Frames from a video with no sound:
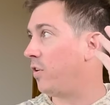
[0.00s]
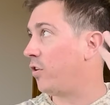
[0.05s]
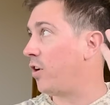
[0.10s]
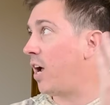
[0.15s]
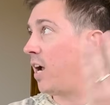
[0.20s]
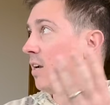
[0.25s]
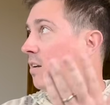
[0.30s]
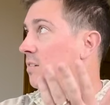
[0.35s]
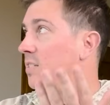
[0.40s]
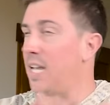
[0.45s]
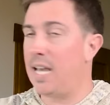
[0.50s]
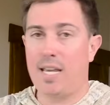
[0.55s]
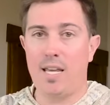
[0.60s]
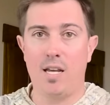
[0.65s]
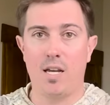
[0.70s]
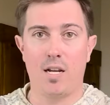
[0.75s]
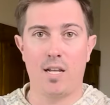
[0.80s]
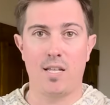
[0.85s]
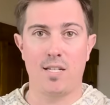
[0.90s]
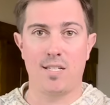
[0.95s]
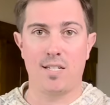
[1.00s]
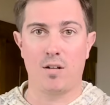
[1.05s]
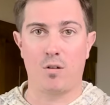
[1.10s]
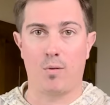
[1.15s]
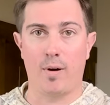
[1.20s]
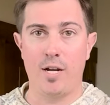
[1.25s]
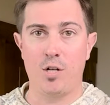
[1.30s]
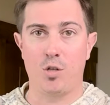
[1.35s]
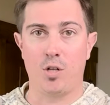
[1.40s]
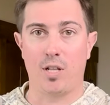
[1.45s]
not taking into
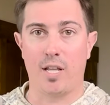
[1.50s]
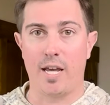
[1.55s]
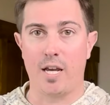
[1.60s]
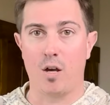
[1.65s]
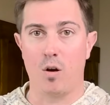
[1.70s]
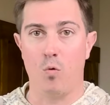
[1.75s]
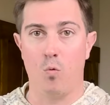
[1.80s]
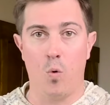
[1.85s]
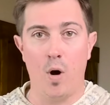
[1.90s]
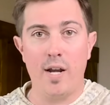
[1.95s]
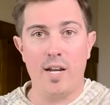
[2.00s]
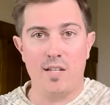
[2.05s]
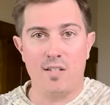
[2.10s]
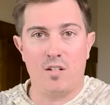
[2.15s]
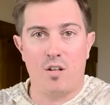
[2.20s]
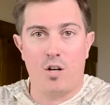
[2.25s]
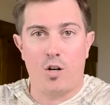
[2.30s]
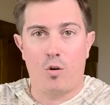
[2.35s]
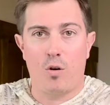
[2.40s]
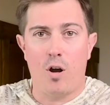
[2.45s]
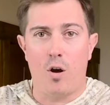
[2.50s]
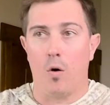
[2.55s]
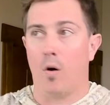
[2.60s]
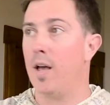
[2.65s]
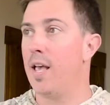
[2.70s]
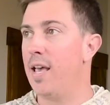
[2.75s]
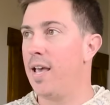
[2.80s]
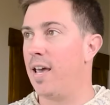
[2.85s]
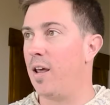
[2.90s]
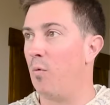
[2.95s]
consideration like what is going to grow
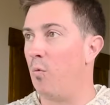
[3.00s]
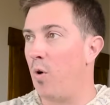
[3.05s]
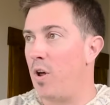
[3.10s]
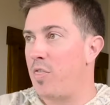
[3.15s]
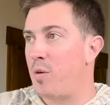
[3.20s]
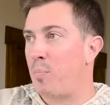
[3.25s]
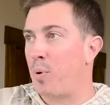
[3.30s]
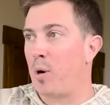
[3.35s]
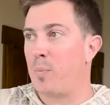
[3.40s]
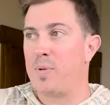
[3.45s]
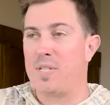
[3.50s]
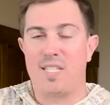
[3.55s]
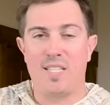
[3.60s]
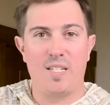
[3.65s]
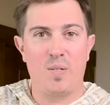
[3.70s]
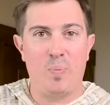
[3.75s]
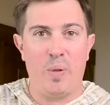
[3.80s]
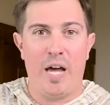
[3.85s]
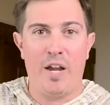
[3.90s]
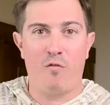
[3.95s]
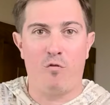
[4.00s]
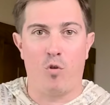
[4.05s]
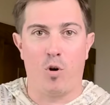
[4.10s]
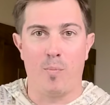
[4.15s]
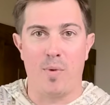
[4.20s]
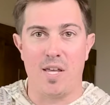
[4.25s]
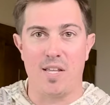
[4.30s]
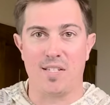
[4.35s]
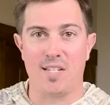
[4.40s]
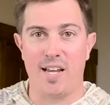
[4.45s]
and what the purpose of this
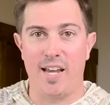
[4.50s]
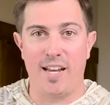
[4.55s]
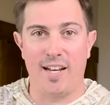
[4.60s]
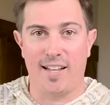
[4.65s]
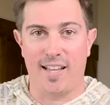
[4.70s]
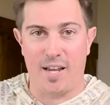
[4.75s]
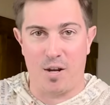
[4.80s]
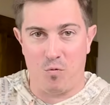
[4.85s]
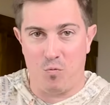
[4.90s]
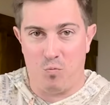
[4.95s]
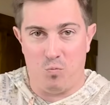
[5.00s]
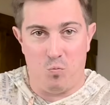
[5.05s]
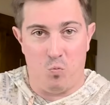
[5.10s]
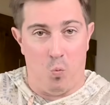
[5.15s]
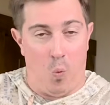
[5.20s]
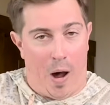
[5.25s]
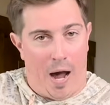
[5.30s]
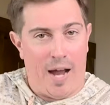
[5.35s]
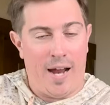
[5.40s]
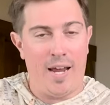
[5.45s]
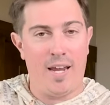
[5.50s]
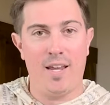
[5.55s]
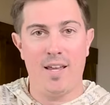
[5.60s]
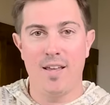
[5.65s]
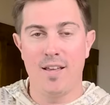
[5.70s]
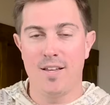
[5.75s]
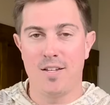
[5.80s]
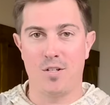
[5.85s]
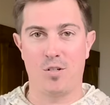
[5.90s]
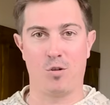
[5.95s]
platform is and like why
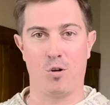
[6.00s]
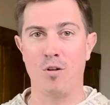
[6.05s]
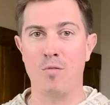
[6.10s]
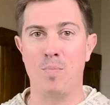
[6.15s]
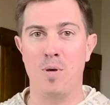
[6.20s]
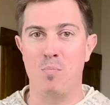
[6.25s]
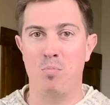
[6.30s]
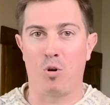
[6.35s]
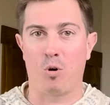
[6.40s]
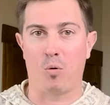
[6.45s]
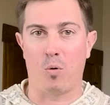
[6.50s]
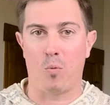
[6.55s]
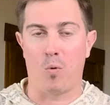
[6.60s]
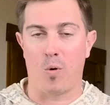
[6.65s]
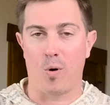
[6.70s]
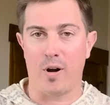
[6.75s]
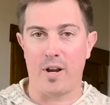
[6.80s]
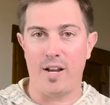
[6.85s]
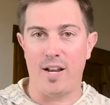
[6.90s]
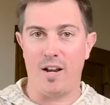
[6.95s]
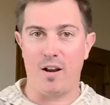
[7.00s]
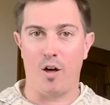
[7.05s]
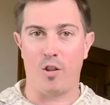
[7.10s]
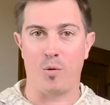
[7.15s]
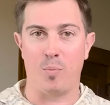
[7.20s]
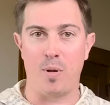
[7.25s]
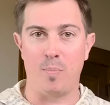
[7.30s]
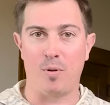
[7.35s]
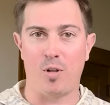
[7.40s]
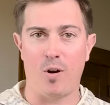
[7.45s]
certain people are rewarded and
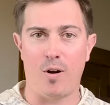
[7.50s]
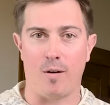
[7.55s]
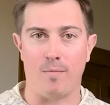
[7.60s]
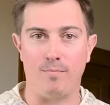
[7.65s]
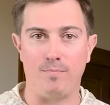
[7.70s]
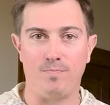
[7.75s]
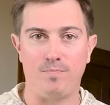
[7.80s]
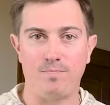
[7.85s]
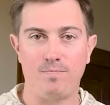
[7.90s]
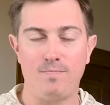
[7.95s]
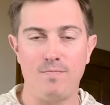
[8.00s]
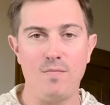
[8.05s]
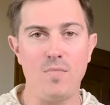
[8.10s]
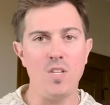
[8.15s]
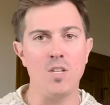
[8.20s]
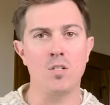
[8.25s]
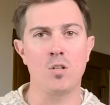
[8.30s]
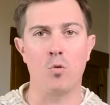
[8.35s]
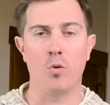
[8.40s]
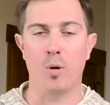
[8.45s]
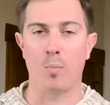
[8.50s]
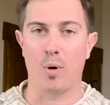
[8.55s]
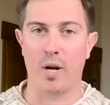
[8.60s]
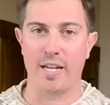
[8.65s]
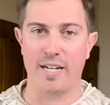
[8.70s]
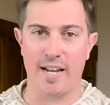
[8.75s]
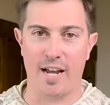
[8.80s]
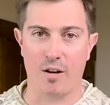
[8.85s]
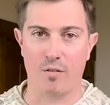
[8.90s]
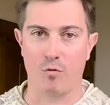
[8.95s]
other people aren't. So I want to break
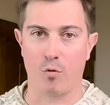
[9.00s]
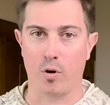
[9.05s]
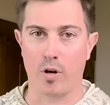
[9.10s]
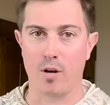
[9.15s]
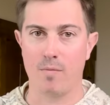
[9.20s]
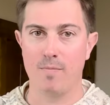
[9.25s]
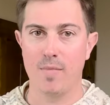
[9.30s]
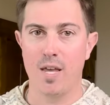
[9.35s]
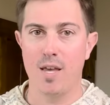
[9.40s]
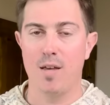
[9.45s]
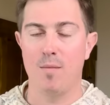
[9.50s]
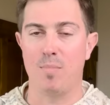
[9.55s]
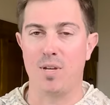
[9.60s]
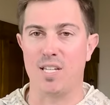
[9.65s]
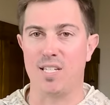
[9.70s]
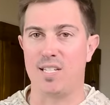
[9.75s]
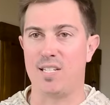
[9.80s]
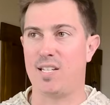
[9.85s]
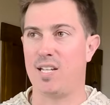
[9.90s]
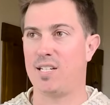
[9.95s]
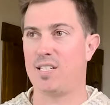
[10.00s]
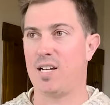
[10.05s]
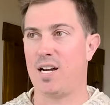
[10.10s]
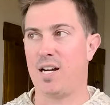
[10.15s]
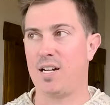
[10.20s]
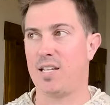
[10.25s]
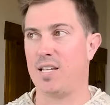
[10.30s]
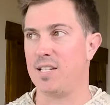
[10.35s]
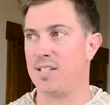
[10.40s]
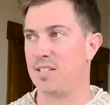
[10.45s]
it down for you because
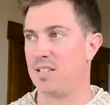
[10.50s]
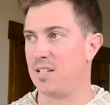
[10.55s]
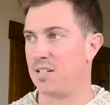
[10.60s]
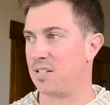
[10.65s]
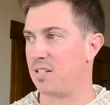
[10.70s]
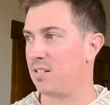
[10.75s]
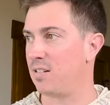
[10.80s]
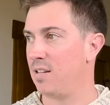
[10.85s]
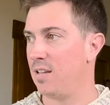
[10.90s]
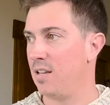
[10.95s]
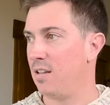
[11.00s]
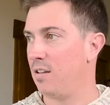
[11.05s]
TikTok is this